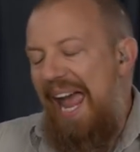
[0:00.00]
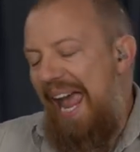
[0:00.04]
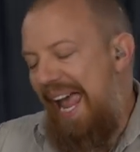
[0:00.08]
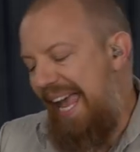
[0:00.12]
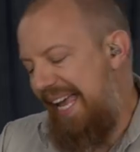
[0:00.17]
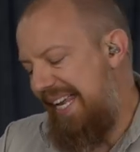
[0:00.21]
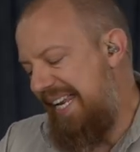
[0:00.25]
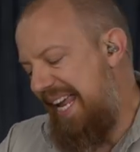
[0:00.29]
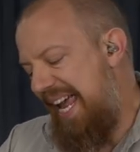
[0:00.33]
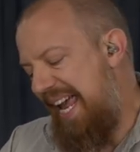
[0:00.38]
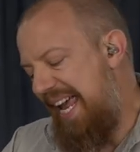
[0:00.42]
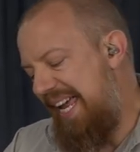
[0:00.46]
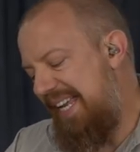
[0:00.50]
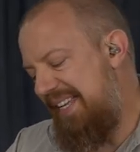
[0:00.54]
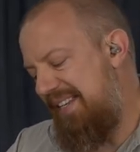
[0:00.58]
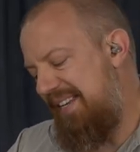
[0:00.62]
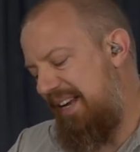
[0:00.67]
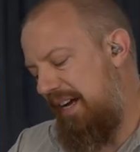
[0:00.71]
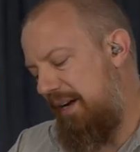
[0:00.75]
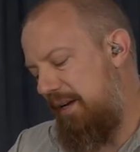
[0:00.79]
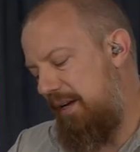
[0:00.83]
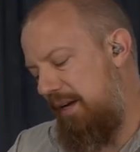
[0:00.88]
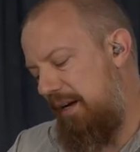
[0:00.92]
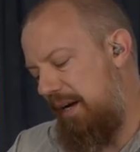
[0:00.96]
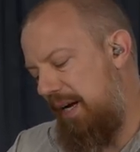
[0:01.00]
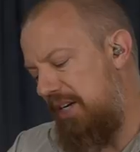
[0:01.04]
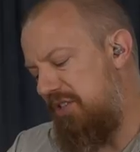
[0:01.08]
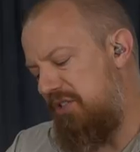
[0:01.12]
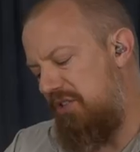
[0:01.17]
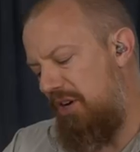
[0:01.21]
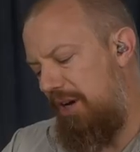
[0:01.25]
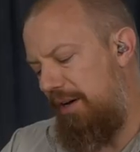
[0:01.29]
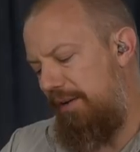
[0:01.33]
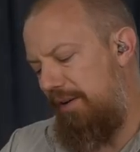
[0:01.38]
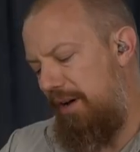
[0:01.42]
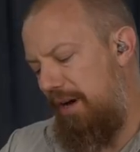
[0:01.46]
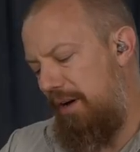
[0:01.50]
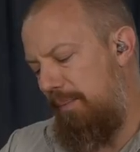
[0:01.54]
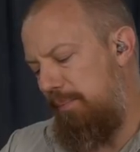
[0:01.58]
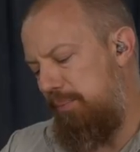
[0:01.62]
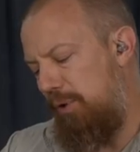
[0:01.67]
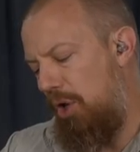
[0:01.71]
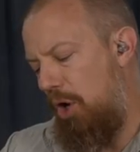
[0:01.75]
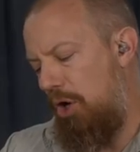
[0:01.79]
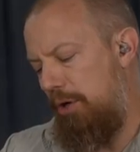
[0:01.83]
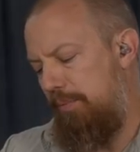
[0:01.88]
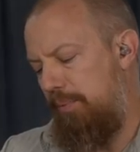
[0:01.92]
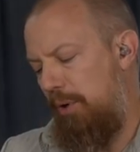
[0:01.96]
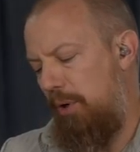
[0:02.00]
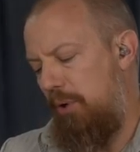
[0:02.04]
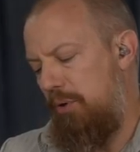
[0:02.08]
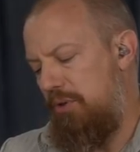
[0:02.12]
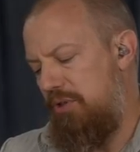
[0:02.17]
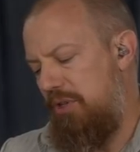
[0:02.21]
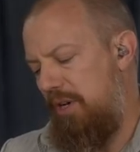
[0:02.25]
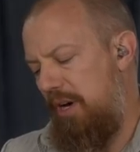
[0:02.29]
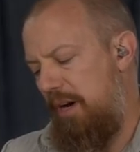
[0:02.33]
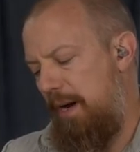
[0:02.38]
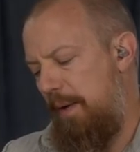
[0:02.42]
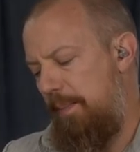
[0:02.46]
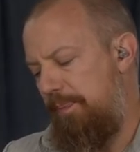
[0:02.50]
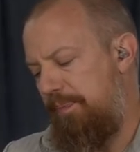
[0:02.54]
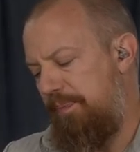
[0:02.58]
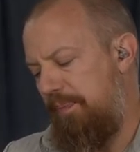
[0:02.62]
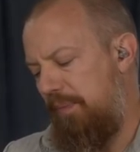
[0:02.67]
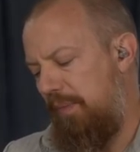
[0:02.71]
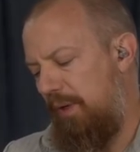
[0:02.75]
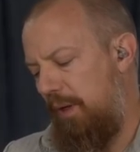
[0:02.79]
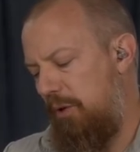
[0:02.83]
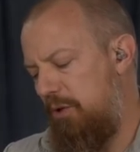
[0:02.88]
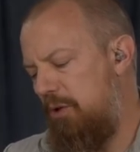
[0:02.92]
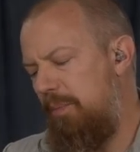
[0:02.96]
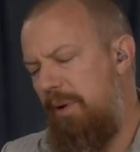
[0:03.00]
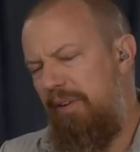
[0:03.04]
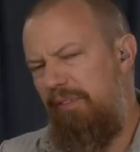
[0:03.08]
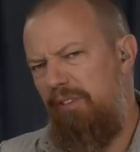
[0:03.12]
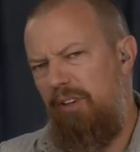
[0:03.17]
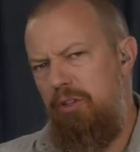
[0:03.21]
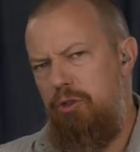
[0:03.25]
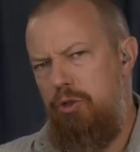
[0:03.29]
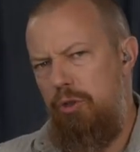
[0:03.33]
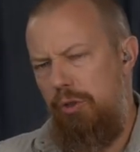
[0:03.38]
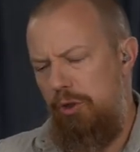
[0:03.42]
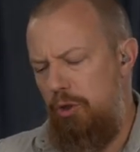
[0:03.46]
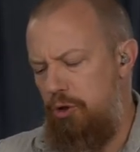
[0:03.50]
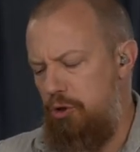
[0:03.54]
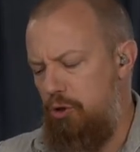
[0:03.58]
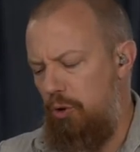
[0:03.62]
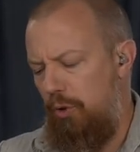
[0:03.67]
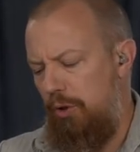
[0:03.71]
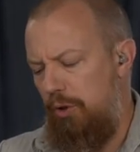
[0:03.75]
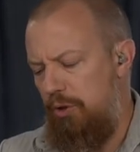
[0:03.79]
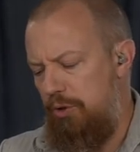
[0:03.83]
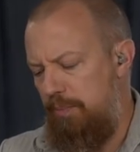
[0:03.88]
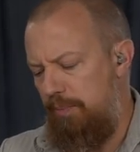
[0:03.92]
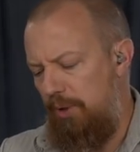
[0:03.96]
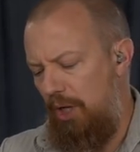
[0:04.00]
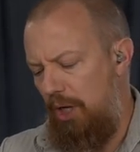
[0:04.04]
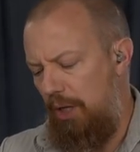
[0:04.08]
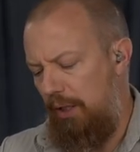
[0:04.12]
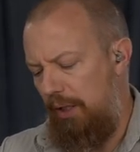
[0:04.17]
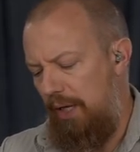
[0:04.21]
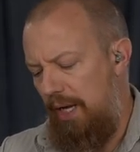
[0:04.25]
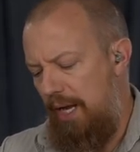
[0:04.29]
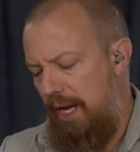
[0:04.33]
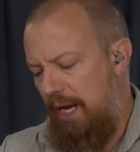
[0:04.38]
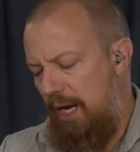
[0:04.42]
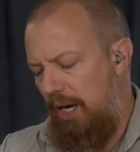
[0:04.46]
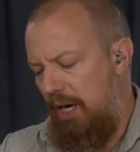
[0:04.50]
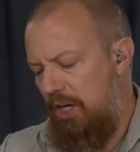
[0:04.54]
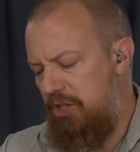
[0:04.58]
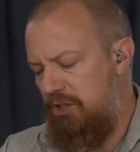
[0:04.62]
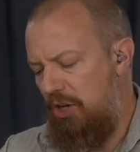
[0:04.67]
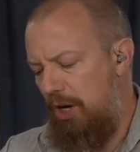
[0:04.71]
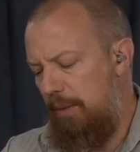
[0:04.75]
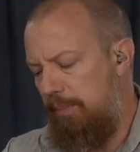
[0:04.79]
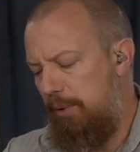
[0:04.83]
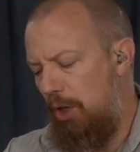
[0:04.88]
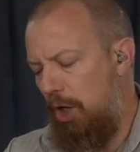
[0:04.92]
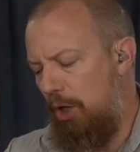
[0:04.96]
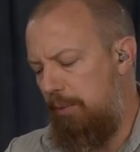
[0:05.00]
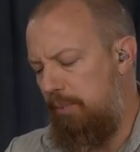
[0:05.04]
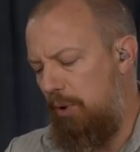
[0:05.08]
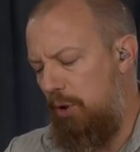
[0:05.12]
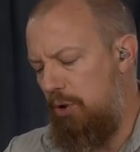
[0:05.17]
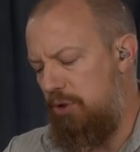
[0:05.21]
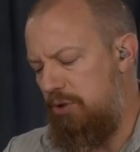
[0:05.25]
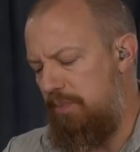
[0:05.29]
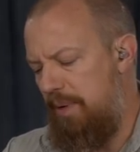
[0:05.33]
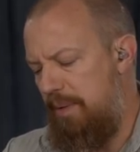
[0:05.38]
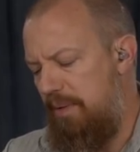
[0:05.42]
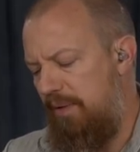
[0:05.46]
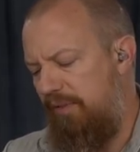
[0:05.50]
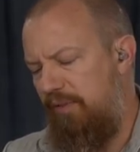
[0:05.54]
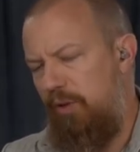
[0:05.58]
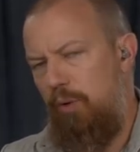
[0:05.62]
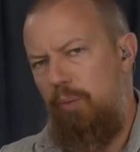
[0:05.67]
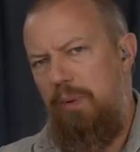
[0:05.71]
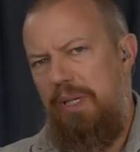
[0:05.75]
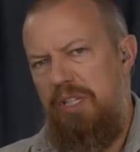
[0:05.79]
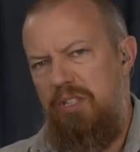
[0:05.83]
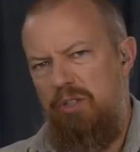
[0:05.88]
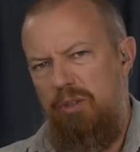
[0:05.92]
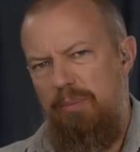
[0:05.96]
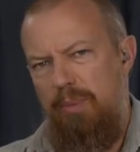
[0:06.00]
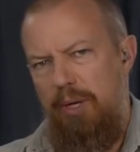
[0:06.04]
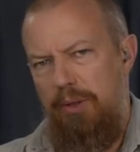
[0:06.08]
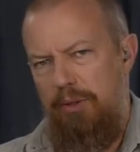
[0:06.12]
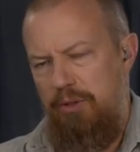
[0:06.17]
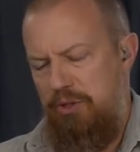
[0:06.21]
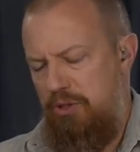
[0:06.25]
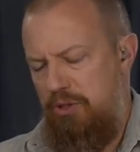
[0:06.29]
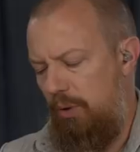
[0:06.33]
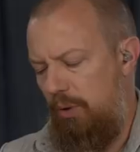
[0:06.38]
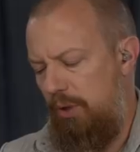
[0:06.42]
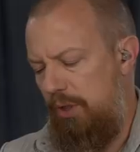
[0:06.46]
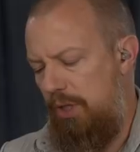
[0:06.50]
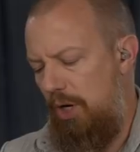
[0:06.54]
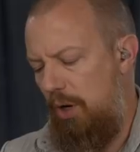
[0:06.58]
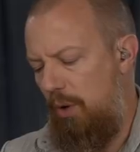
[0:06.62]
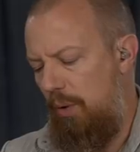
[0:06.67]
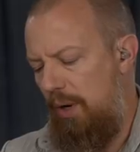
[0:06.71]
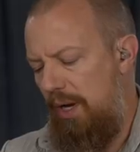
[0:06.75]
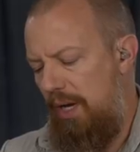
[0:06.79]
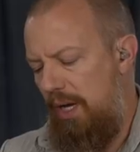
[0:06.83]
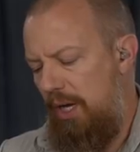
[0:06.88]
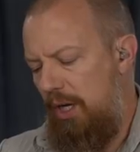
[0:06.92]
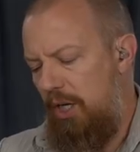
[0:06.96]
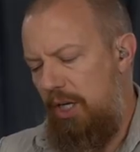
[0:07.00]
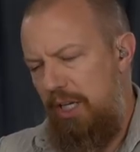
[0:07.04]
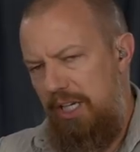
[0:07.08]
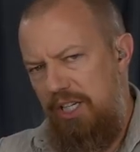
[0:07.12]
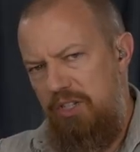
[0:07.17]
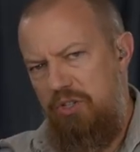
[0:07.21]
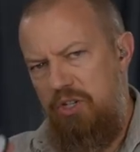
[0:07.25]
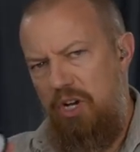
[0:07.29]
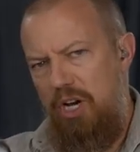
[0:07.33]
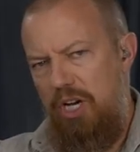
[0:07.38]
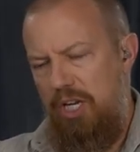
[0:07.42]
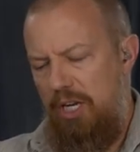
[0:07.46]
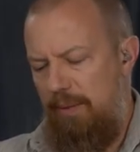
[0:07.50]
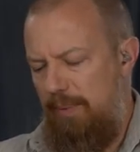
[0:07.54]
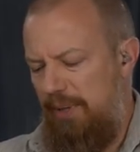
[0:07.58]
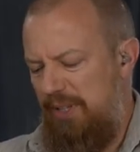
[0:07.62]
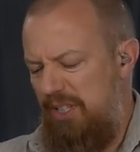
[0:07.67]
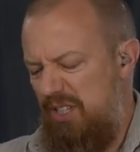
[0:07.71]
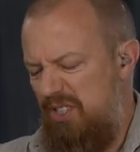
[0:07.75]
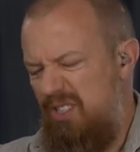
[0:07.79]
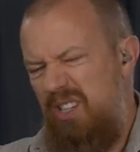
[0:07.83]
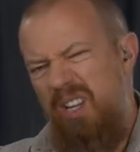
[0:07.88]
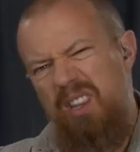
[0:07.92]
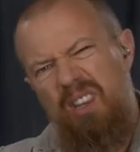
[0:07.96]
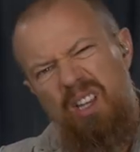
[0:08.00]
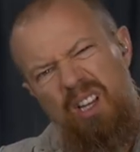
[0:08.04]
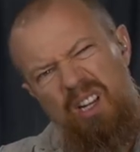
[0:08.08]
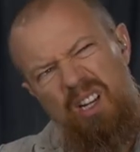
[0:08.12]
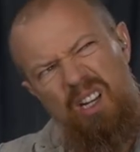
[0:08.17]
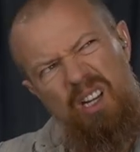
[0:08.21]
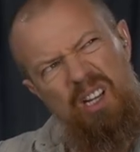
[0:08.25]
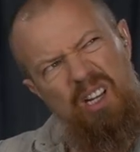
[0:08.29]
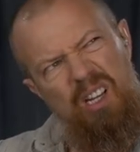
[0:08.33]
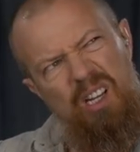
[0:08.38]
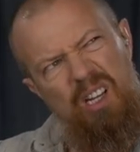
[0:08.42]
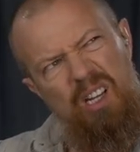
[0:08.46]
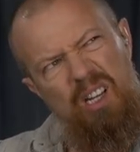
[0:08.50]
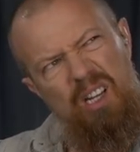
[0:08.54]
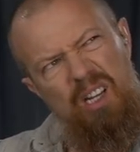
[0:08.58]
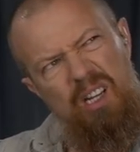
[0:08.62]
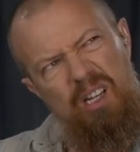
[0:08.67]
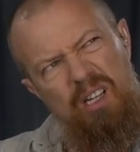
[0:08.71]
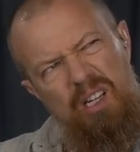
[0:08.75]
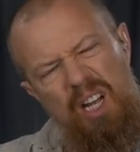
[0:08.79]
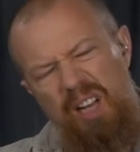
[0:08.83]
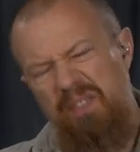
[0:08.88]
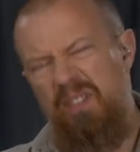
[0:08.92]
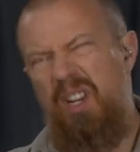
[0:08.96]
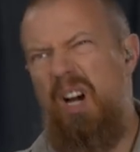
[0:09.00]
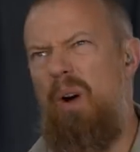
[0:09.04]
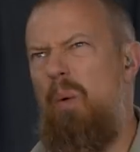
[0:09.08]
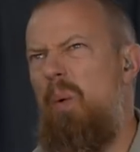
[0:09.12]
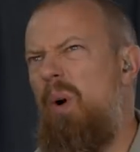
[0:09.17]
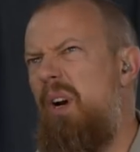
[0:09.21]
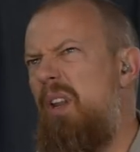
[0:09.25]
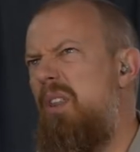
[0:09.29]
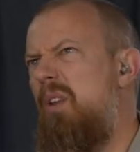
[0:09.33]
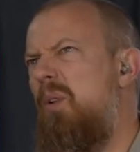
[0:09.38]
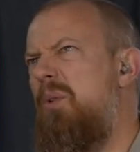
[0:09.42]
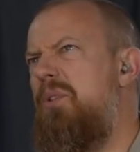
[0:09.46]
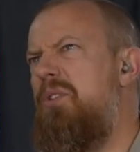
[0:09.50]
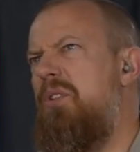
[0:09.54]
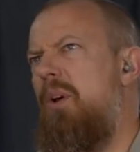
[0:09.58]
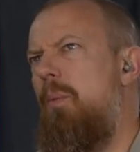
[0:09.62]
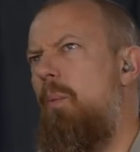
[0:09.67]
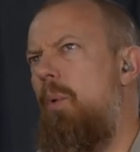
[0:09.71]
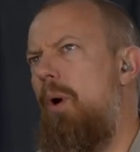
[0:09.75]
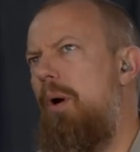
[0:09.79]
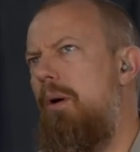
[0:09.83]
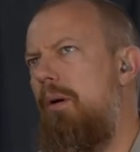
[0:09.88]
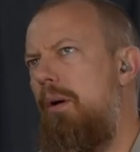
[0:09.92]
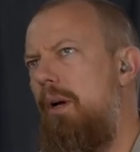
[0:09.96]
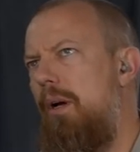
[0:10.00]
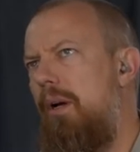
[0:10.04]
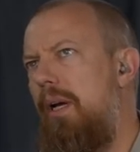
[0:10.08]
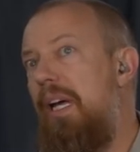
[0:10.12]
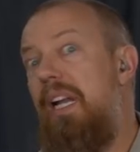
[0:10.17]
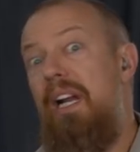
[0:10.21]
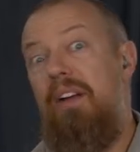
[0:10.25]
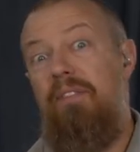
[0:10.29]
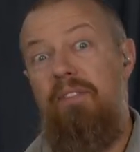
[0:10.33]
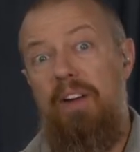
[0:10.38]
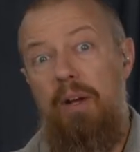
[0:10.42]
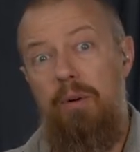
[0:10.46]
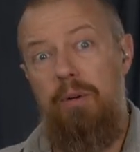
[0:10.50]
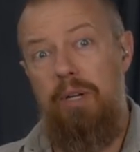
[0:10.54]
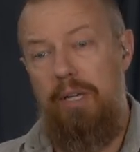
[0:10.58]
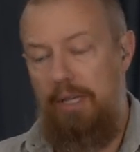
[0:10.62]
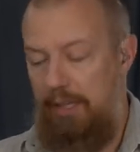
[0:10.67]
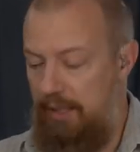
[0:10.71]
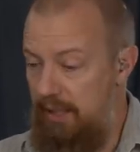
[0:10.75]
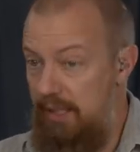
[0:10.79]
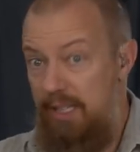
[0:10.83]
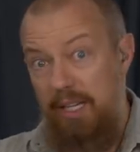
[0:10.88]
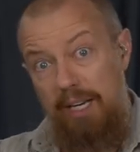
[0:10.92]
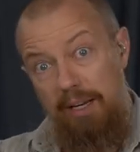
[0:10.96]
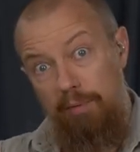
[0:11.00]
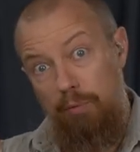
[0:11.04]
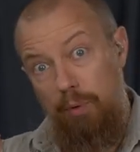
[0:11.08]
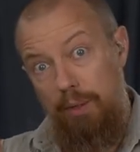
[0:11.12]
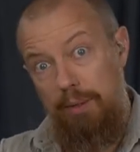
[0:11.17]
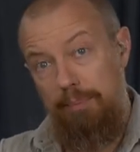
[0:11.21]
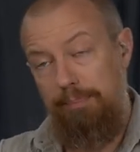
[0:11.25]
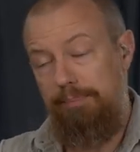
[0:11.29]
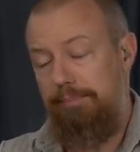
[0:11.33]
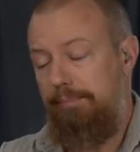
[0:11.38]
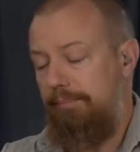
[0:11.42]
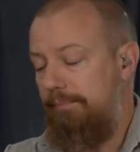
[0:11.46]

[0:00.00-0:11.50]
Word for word: And as I saw a blog post, it was on my friend Julio Shorio's blog. I saw a blog post maybe a few weeks or a month or ago, and he's talking about this, and I thought, I've got one of those somewhere. And I found it, and I did have one.